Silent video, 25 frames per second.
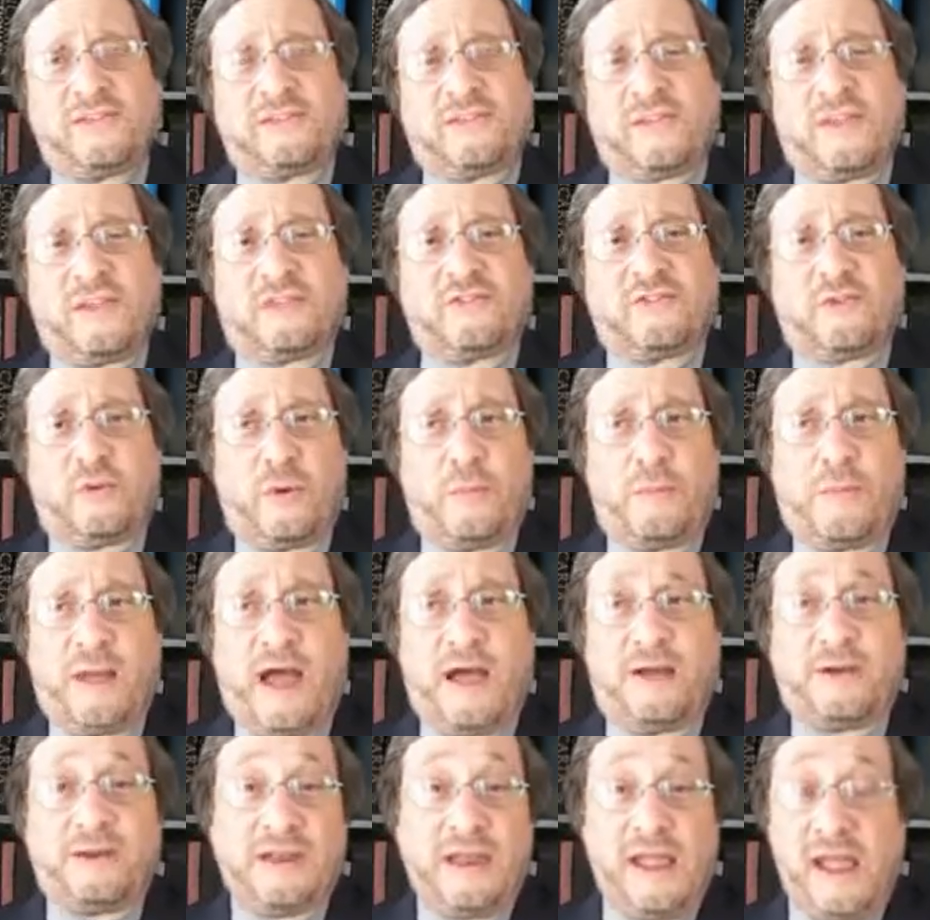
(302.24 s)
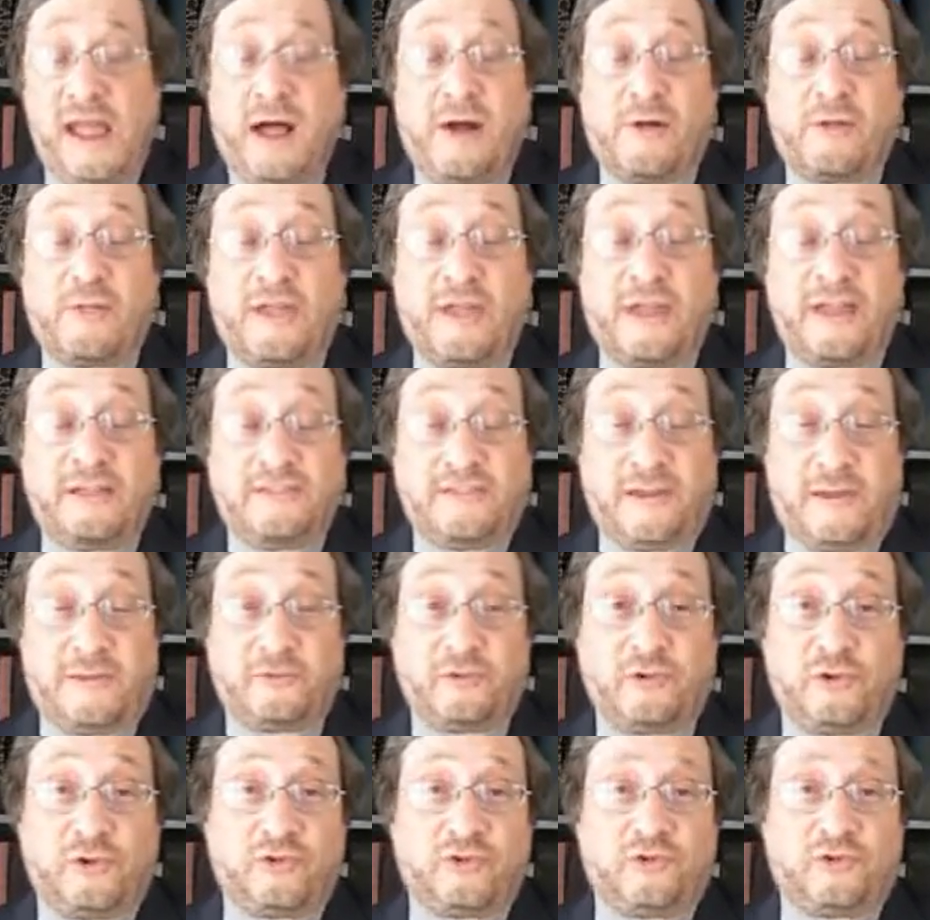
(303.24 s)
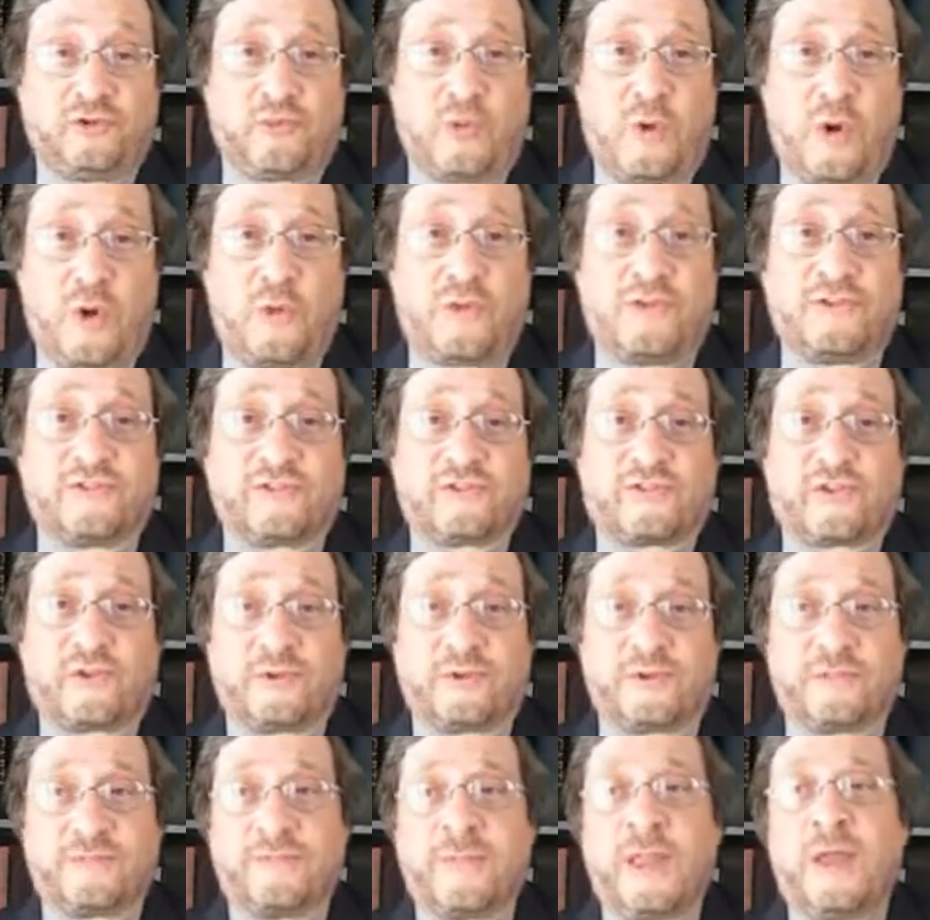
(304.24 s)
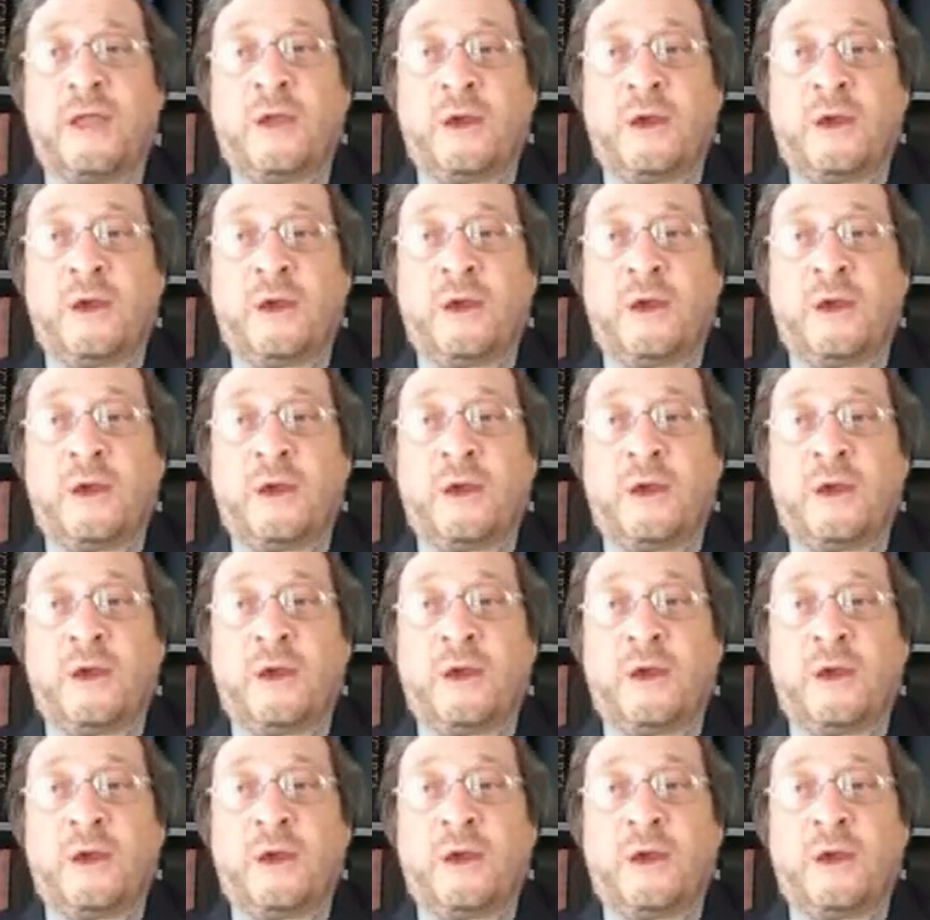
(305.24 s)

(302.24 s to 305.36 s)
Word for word: these things are about and how they attempt to control the student.